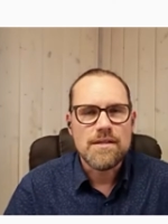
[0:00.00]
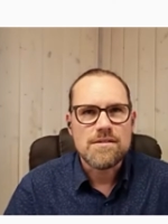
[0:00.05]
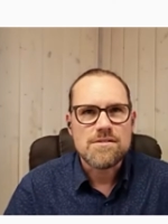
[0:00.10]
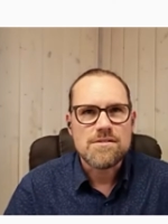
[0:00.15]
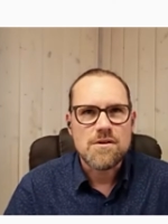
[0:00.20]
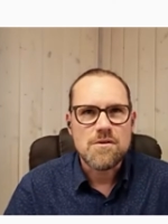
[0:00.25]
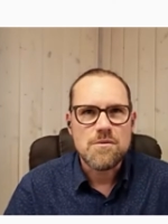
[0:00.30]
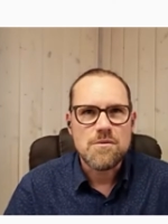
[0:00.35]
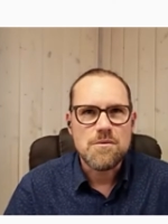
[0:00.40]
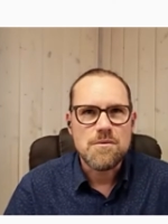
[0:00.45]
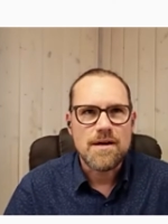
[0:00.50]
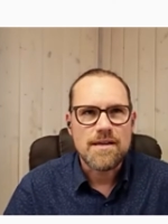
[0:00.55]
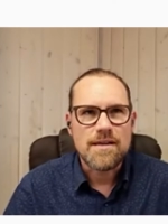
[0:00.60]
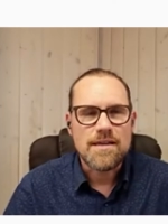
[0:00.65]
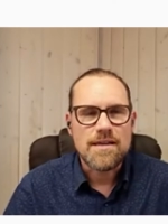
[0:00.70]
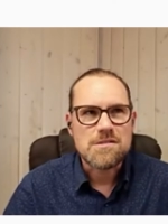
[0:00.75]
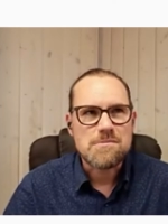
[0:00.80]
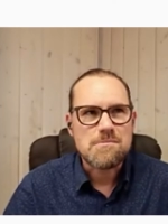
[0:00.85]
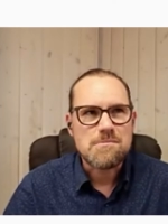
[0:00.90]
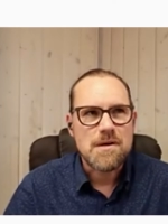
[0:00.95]
So I
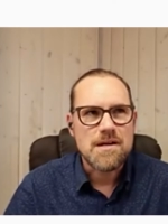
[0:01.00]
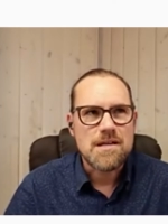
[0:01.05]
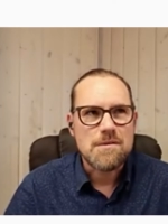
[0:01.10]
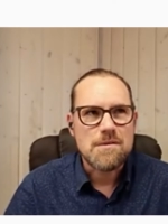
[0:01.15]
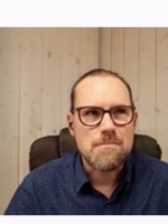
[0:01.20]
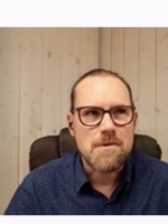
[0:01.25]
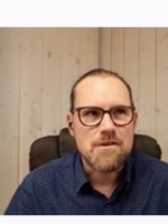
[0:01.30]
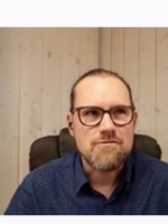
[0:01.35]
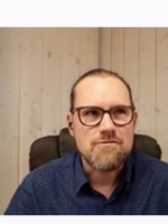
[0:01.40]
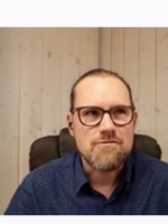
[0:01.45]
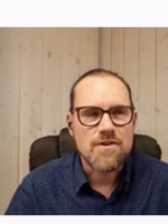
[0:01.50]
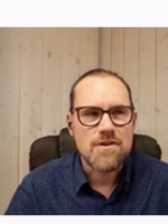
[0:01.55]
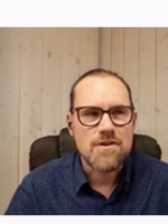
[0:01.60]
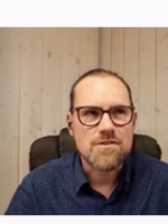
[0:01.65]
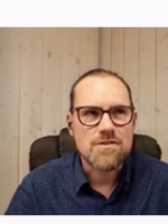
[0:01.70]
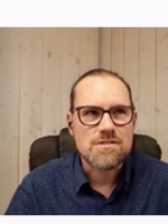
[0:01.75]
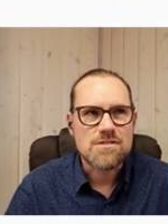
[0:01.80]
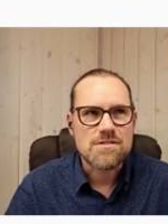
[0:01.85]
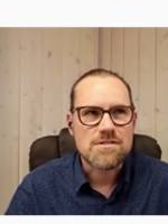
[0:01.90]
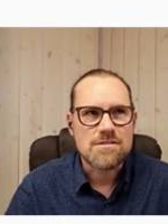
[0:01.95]
guess my
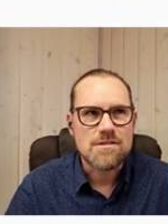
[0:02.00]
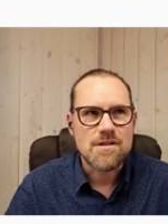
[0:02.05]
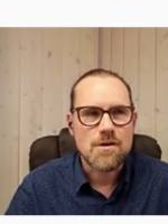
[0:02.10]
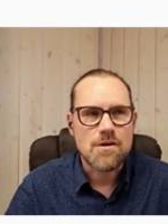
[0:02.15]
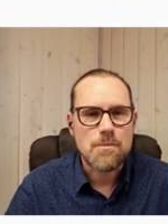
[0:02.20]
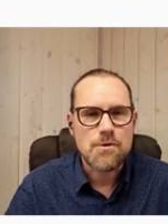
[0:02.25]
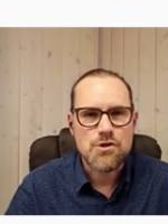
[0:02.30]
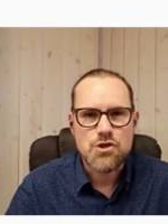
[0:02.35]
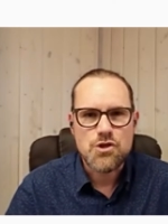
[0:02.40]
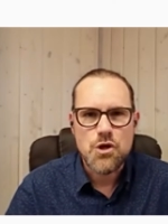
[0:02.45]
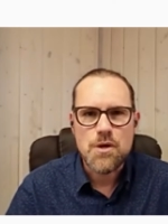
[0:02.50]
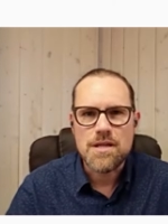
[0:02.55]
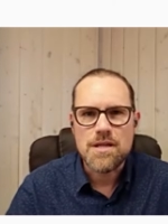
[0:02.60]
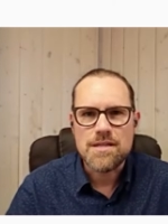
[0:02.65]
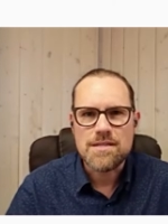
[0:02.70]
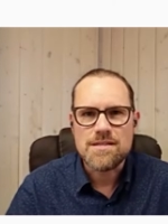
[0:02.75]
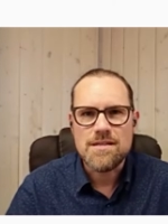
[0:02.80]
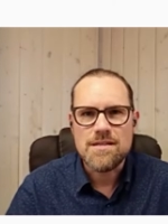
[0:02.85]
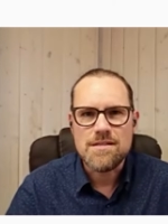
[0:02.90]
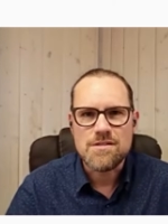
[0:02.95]
first
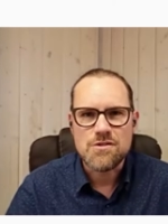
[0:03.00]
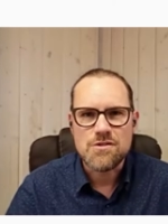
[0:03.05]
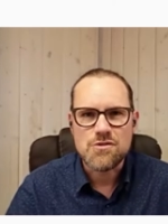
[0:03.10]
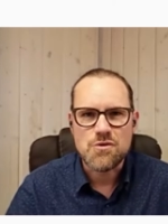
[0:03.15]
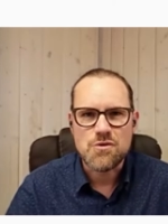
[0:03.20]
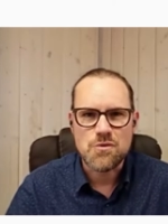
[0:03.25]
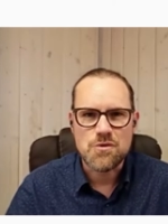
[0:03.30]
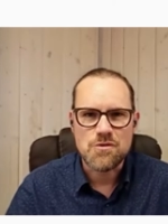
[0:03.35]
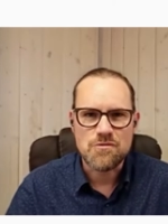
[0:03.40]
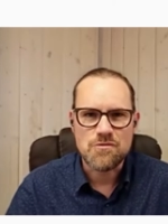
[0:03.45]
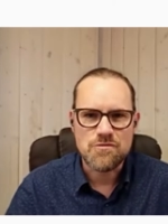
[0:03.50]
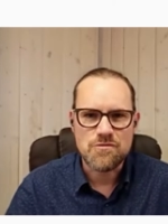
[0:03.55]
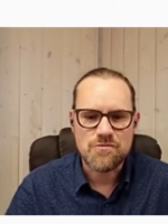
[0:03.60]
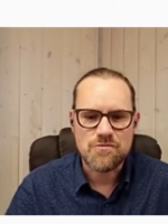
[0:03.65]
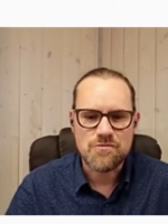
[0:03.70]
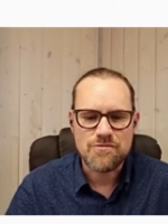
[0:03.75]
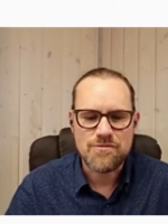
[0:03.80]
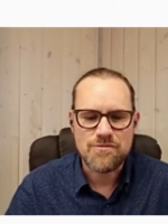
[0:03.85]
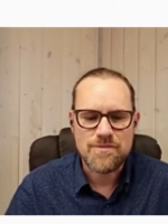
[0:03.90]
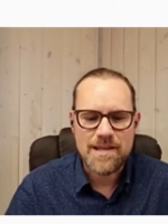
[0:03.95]
opportunity to sort of
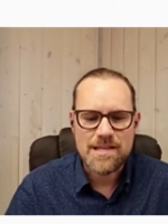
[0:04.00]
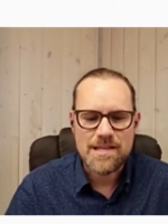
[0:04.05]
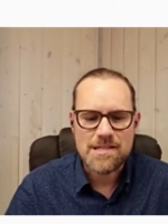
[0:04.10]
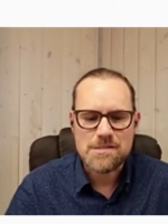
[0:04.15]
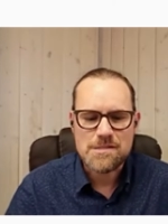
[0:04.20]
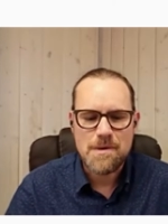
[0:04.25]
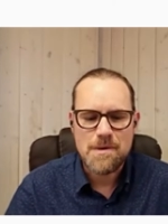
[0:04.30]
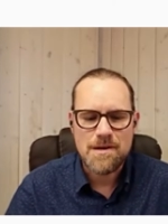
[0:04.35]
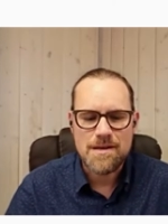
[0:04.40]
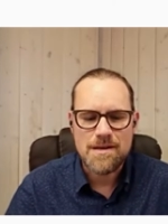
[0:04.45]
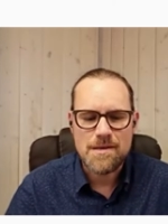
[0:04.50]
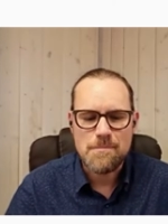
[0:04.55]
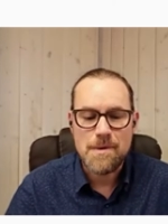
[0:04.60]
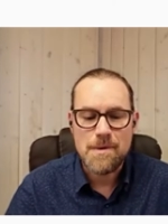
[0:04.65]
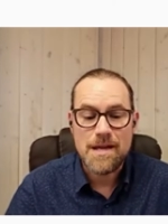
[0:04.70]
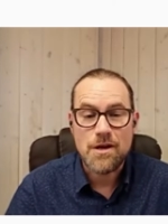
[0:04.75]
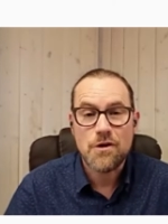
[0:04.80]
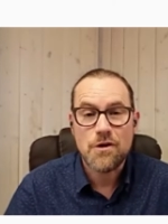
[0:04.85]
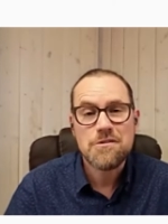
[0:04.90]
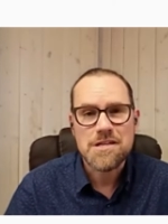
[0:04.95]
flex my
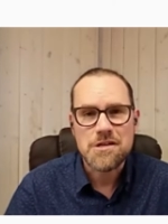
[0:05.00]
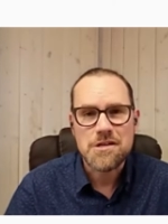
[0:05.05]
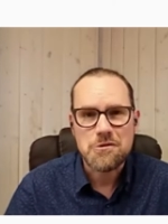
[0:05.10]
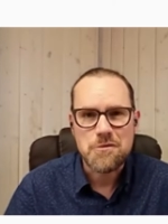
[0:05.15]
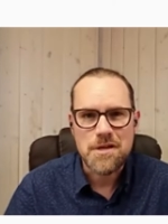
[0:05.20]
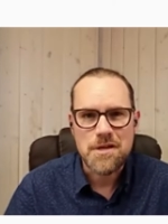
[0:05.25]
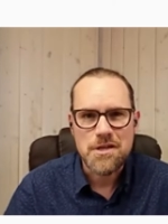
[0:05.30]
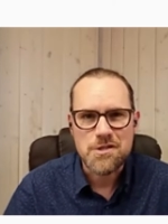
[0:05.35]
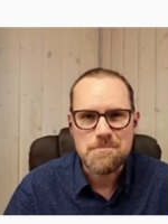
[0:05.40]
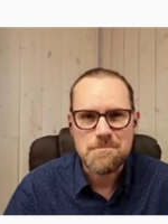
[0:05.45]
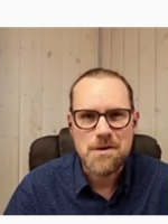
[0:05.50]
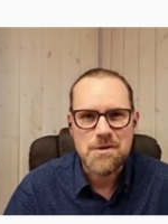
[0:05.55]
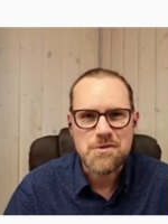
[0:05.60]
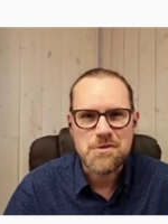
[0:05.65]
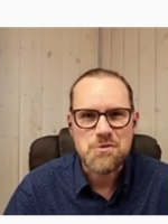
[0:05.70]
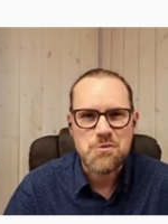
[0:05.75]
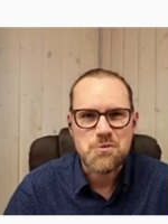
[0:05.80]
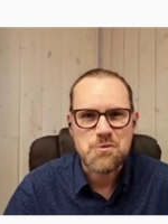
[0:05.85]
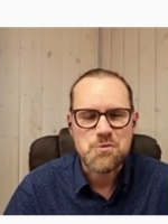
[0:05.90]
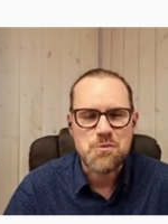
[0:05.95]
content creation
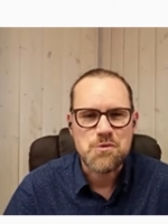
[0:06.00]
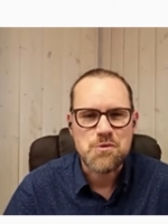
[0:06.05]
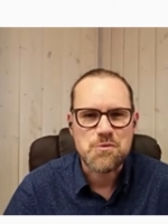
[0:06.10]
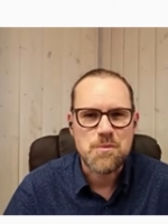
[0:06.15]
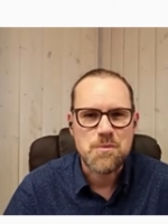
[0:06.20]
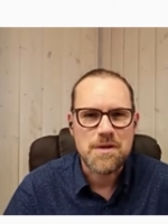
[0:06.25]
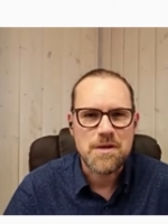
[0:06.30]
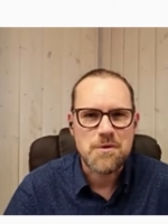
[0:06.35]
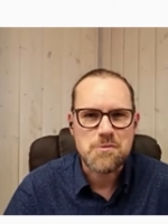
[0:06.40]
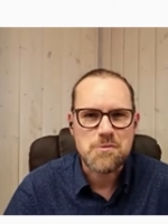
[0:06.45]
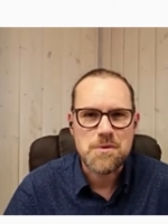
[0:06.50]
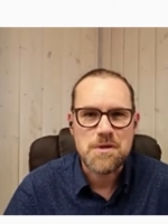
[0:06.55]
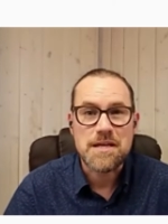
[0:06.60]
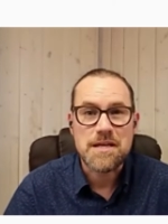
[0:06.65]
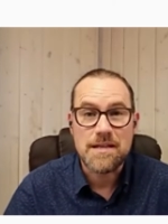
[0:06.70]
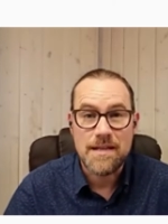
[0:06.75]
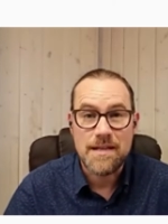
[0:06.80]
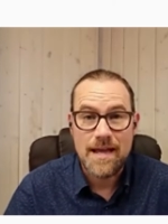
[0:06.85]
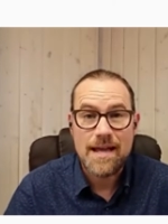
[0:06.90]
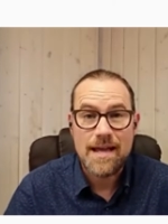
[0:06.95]
muscles was when I was
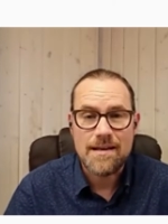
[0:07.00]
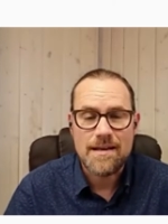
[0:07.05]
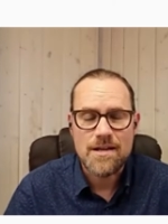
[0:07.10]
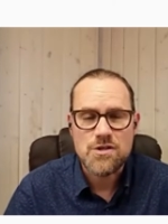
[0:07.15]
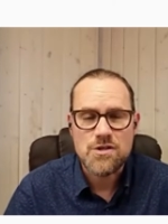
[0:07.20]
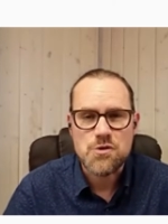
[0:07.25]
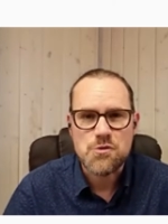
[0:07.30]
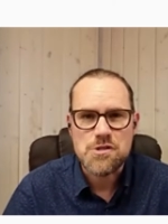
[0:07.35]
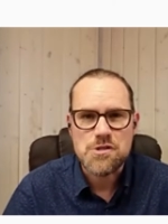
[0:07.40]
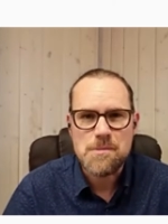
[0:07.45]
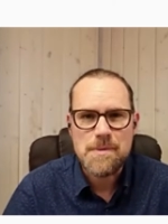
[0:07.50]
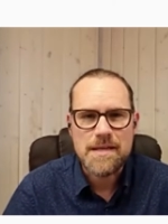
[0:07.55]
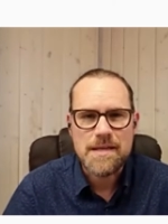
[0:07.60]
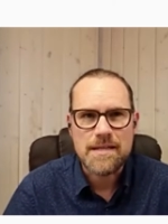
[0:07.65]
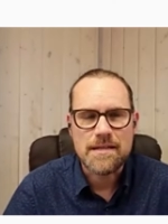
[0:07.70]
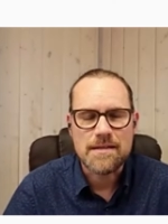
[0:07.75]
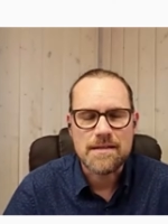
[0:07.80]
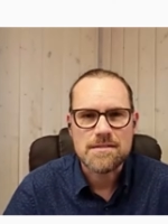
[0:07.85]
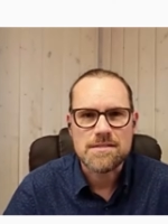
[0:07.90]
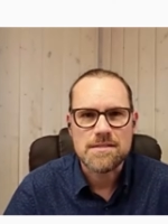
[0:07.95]
working at National
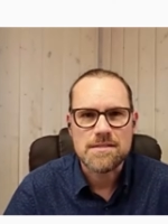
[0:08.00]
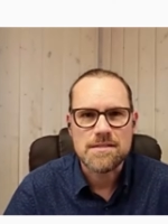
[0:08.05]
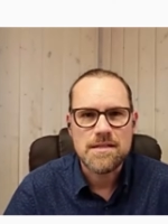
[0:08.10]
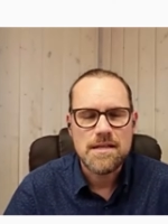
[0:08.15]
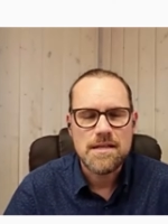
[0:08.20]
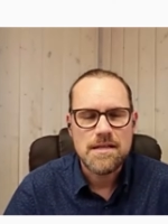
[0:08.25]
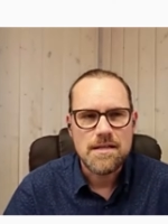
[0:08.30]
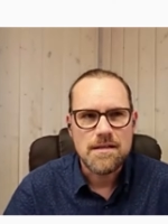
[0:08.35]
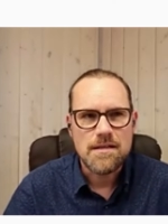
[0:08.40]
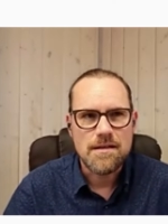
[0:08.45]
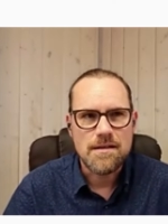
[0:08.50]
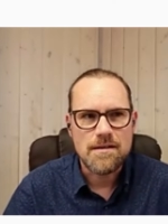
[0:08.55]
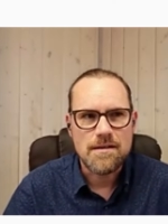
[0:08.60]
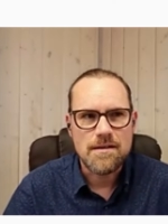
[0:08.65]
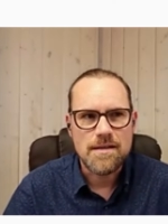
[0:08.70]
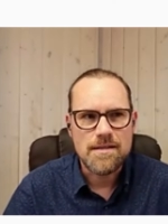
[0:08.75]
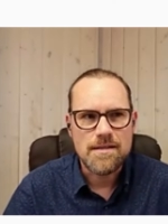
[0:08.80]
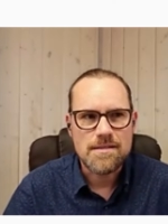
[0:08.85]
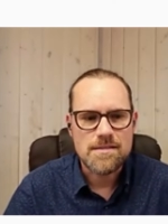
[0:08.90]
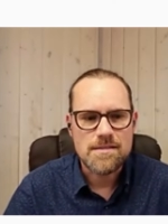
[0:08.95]
Semiconductor.
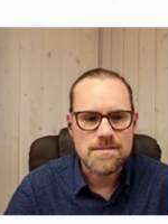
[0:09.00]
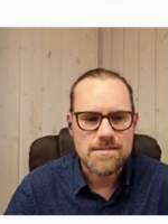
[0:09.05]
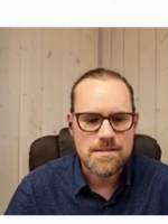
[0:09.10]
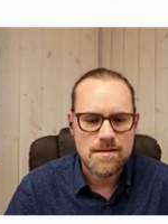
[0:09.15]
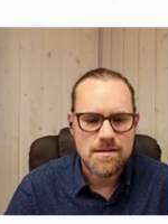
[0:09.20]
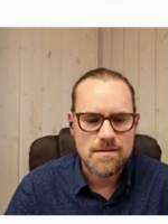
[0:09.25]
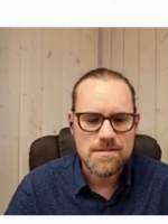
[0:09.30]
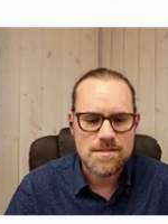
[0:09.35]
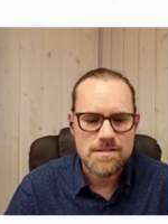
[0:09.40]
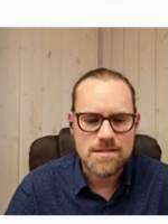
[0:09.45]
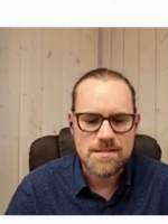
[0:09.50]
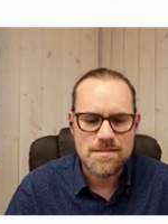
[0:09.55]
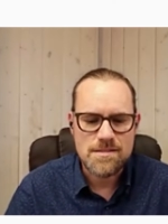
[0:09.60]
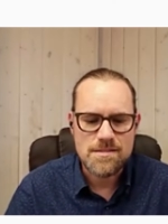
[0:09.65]
I'd started